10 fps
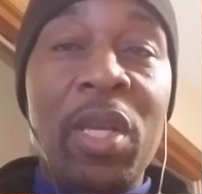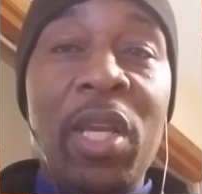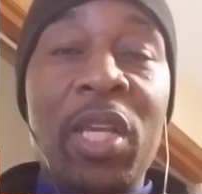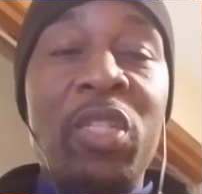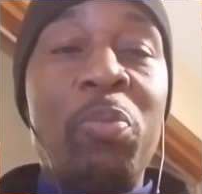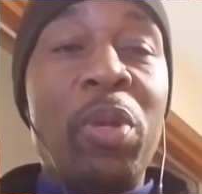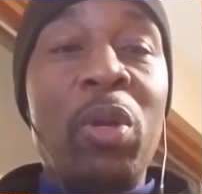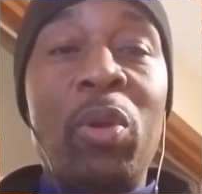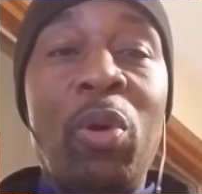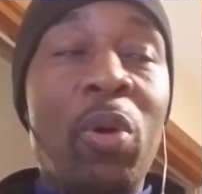
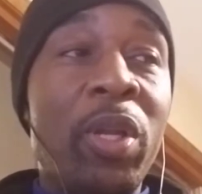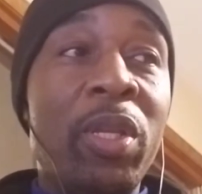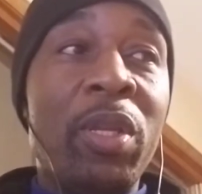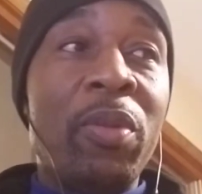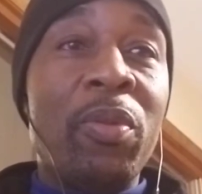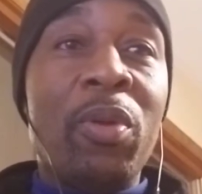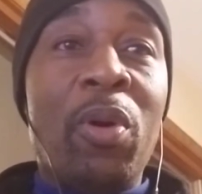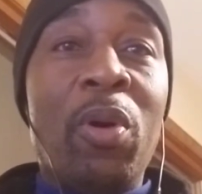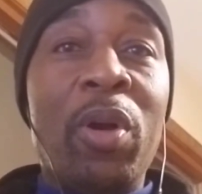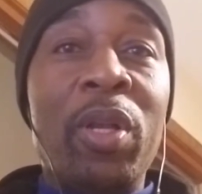spiel
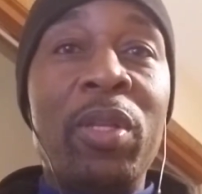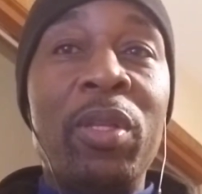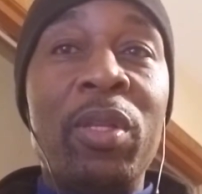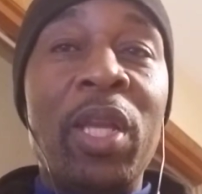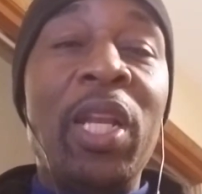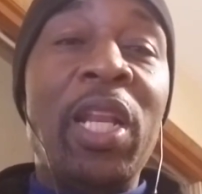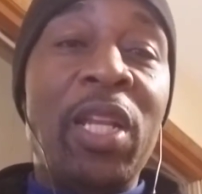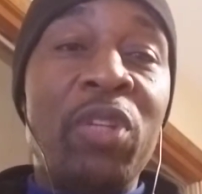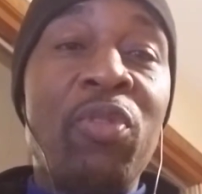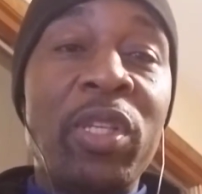on and then
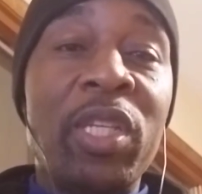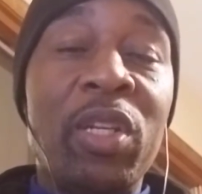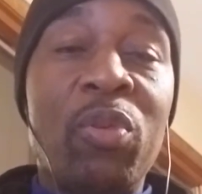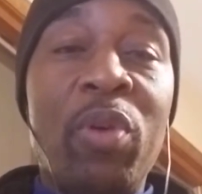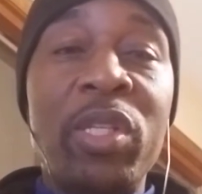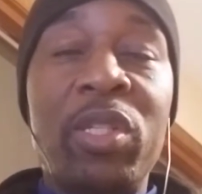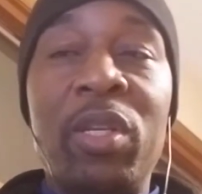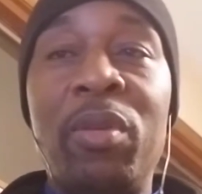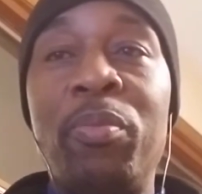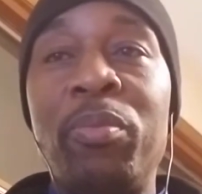addressing the
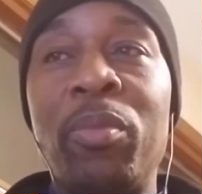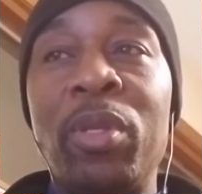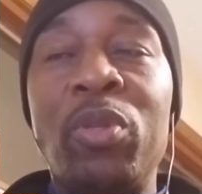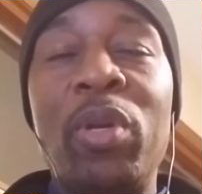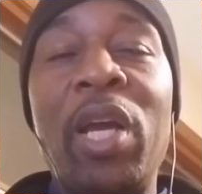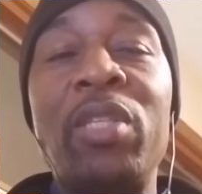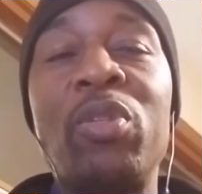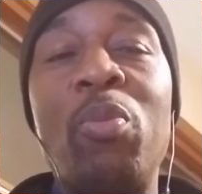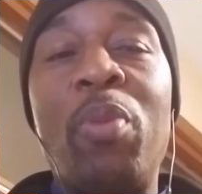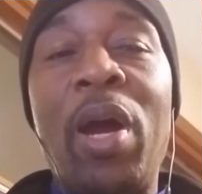question. So it got
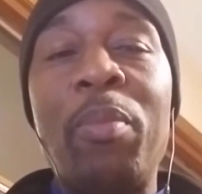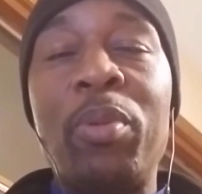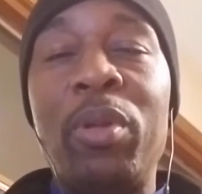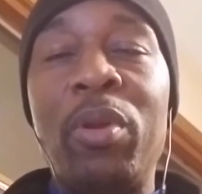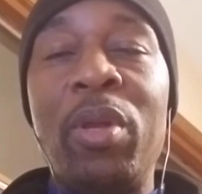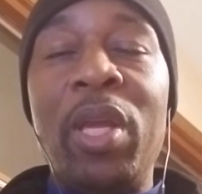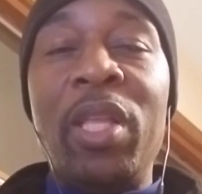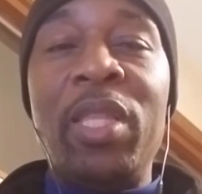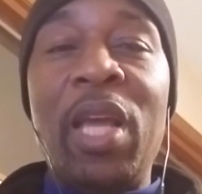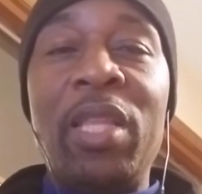so popular
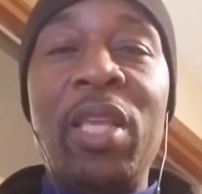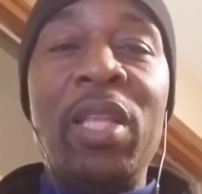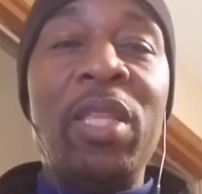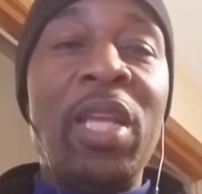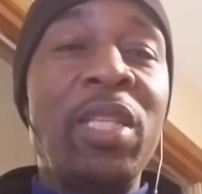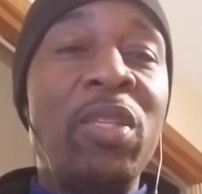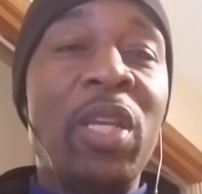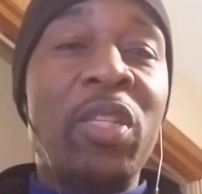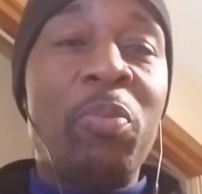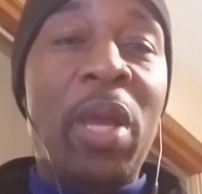that then they
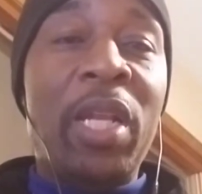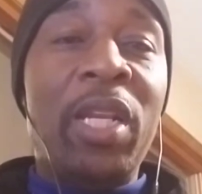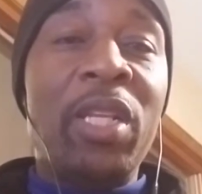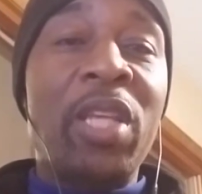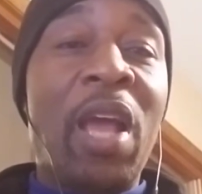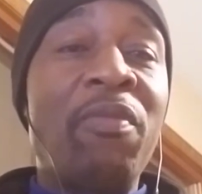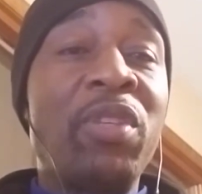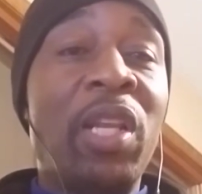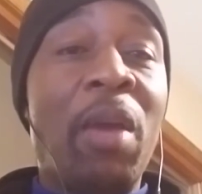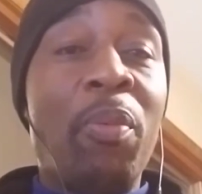expanded it to have
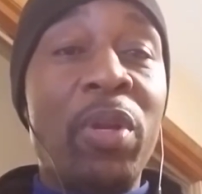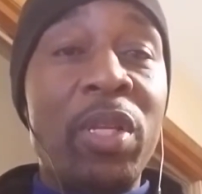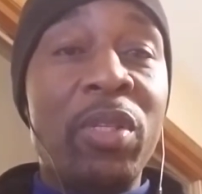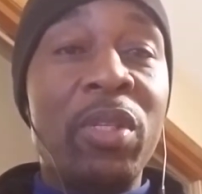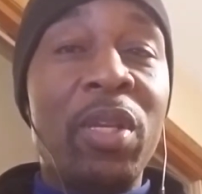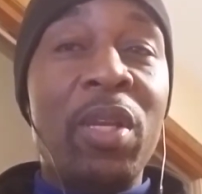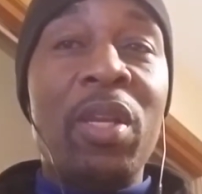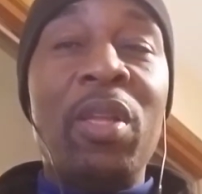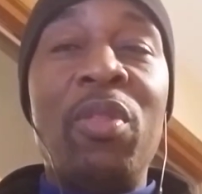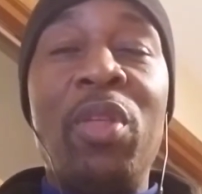celebrities
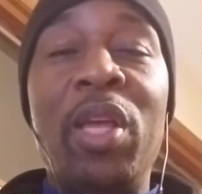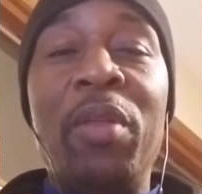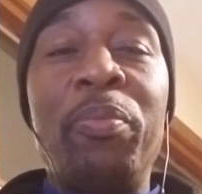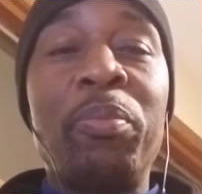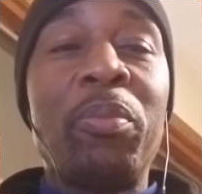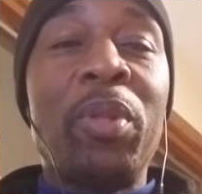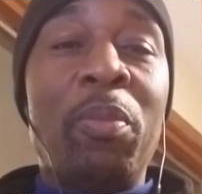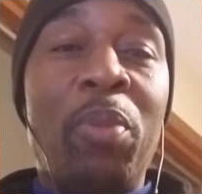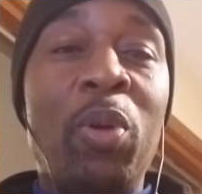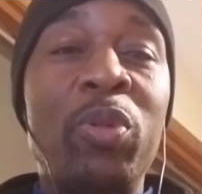then
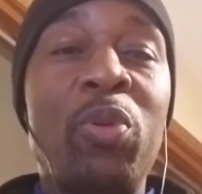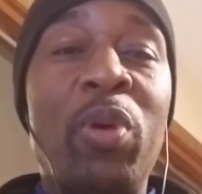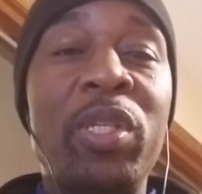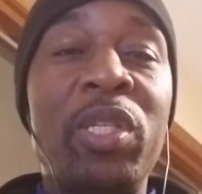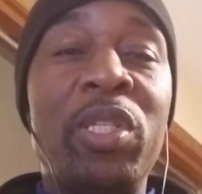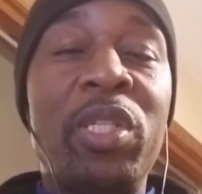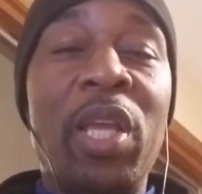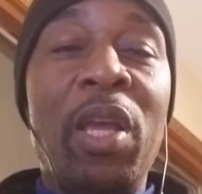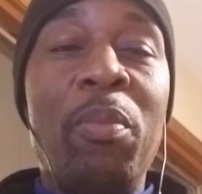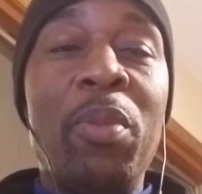pose questions to
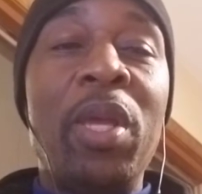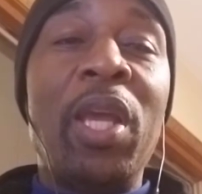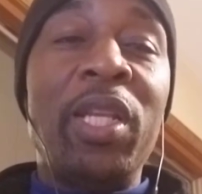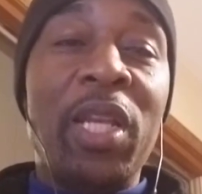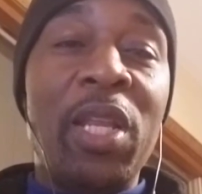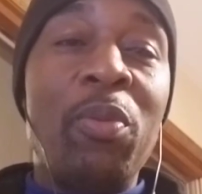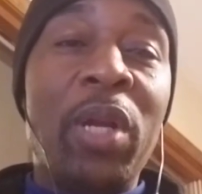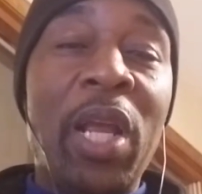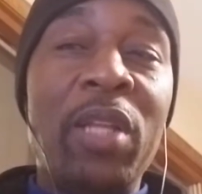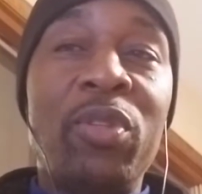him, and then he would
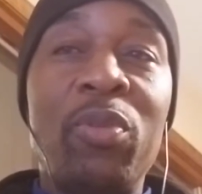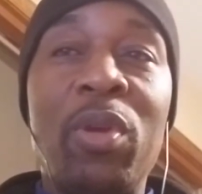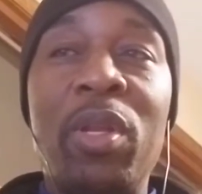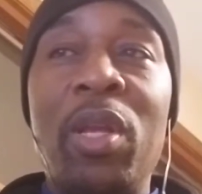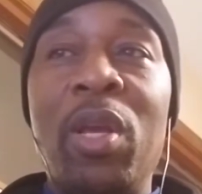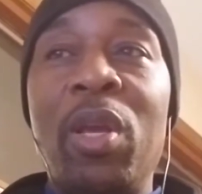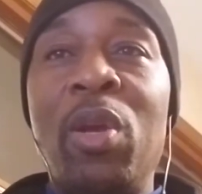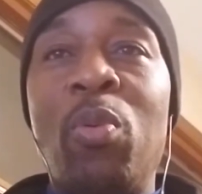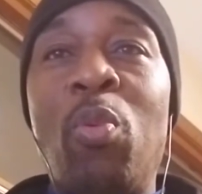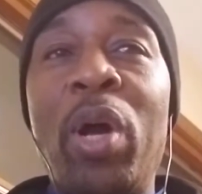answer it.
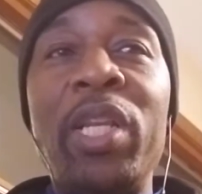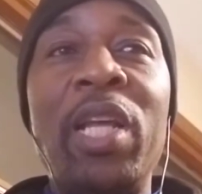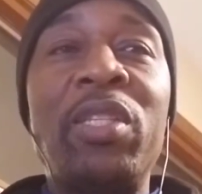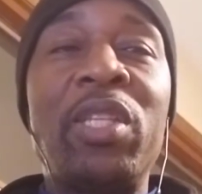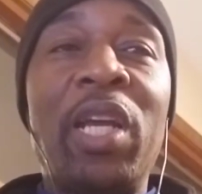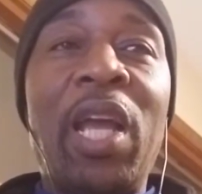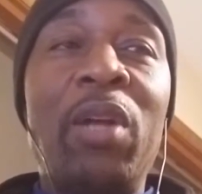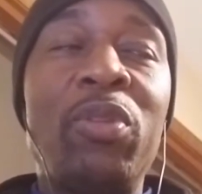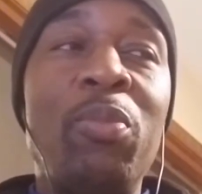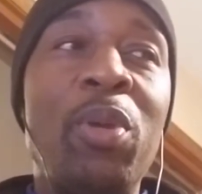One that stuck
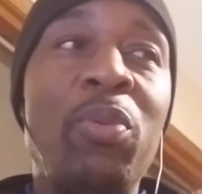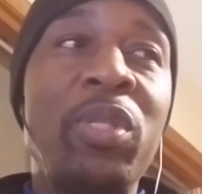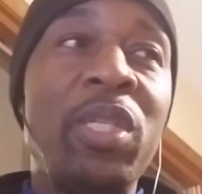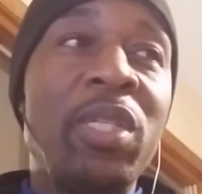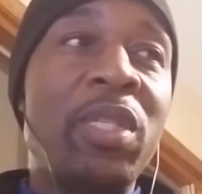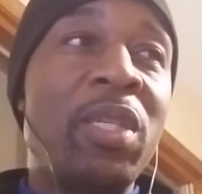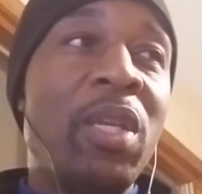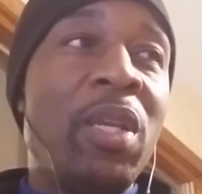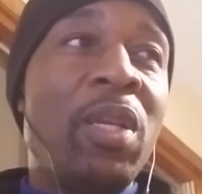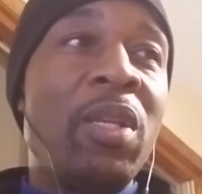out to me was this,
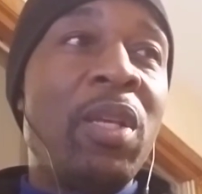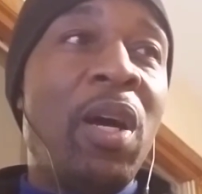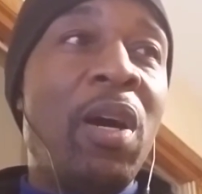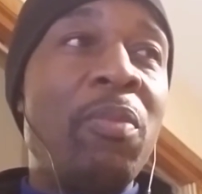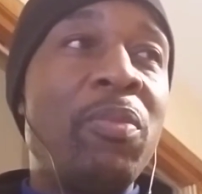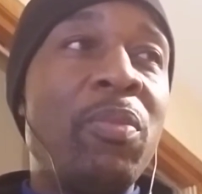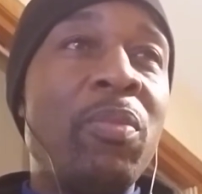um,